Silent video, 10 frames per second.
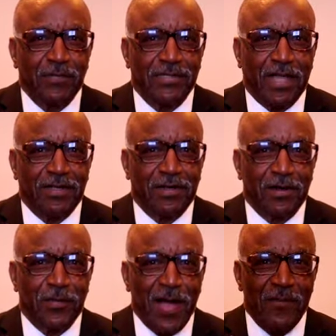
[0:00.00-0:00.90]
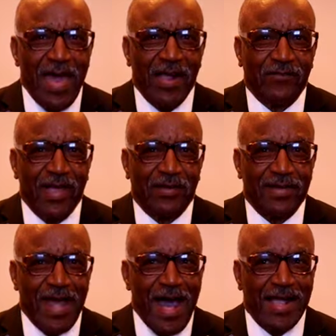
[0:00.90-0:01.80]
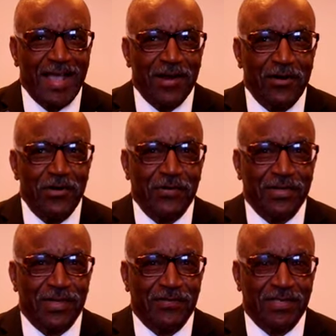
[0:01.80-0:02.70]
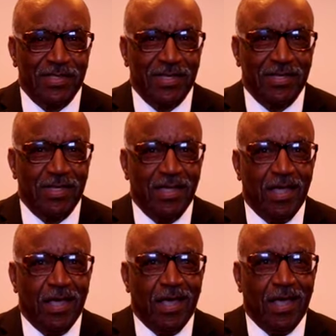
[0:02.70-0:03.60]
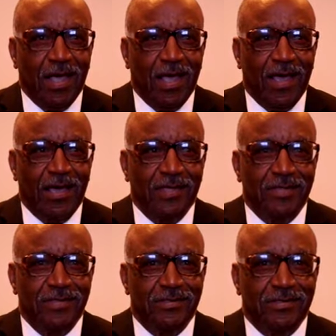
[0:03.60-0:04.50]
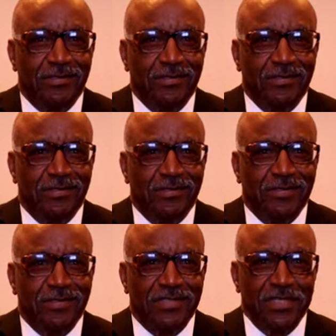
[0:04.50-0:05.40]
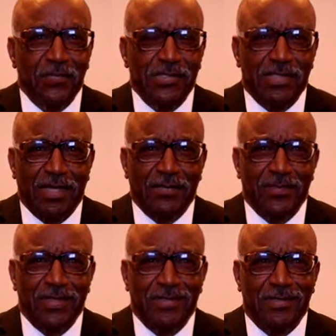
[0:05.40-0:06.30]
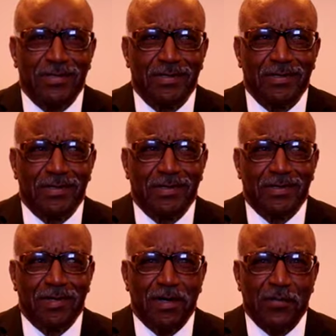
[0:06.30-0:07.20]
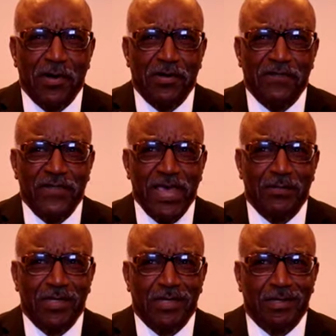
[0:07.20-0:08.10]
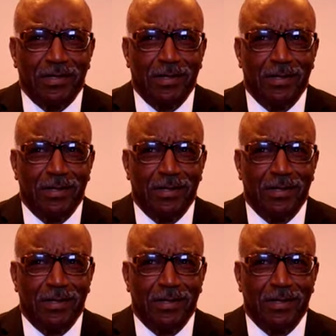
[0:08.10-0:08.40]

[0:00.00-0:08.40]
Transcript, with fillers: I'm telling her my background and how I got hurt and everything, and she was telling me about her family.